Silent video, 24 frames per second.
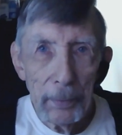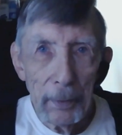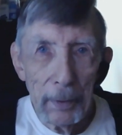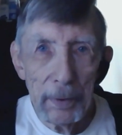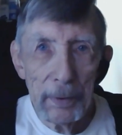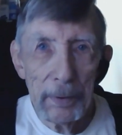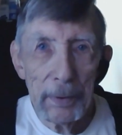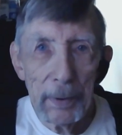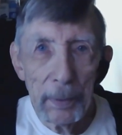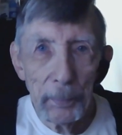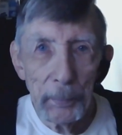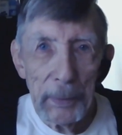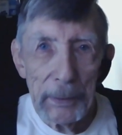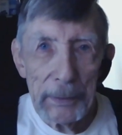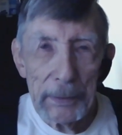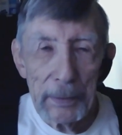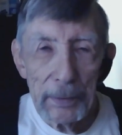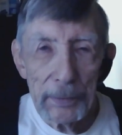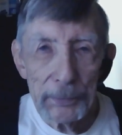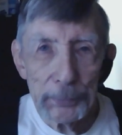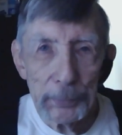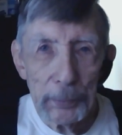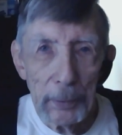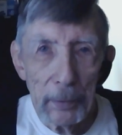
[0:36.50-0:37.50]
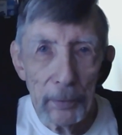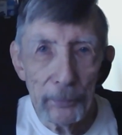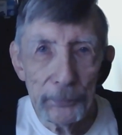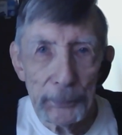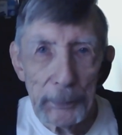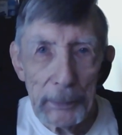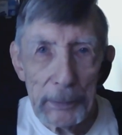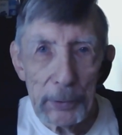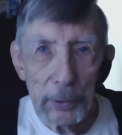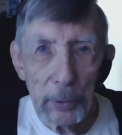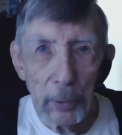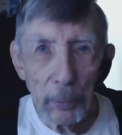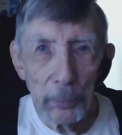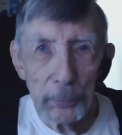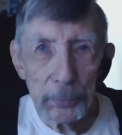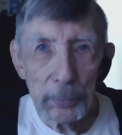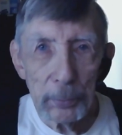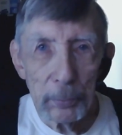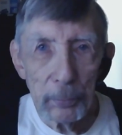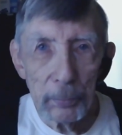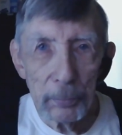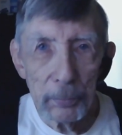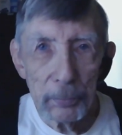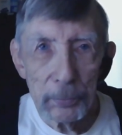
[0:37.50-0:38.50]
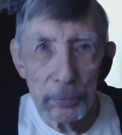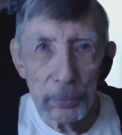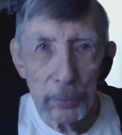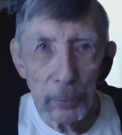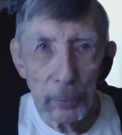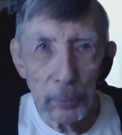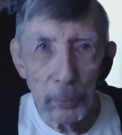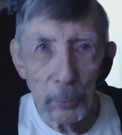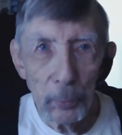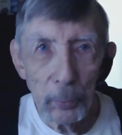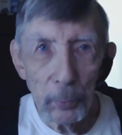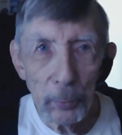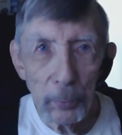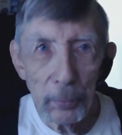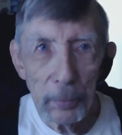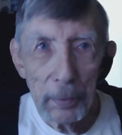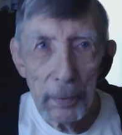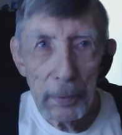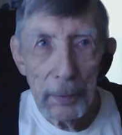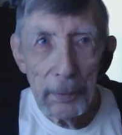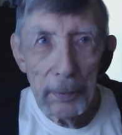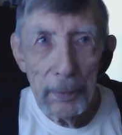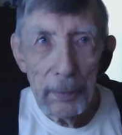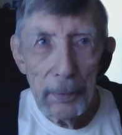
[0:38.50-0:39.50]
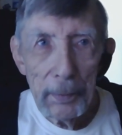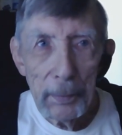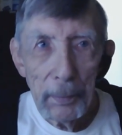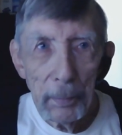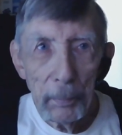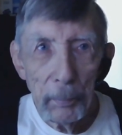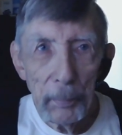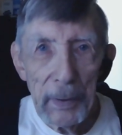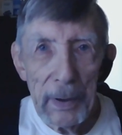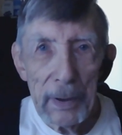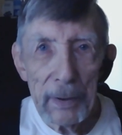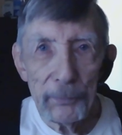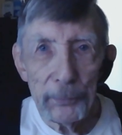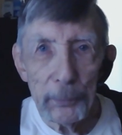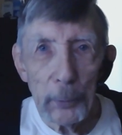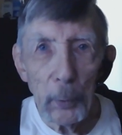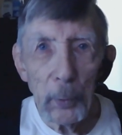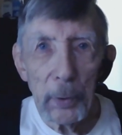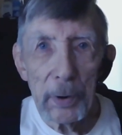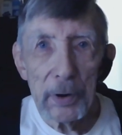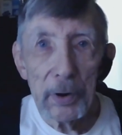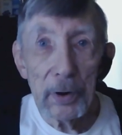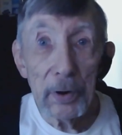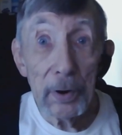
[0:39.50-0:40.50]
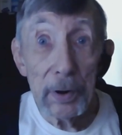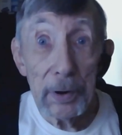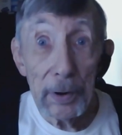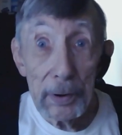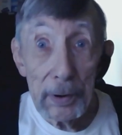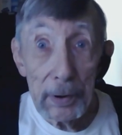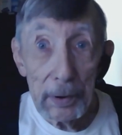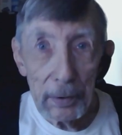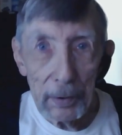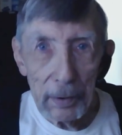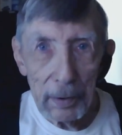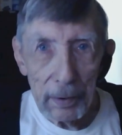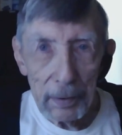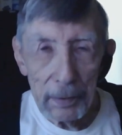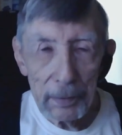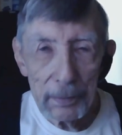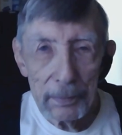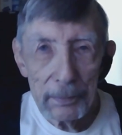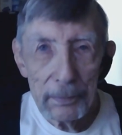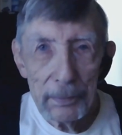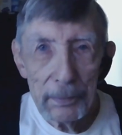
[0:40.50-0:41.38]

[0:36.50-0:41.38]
I'm making this little video to make very clear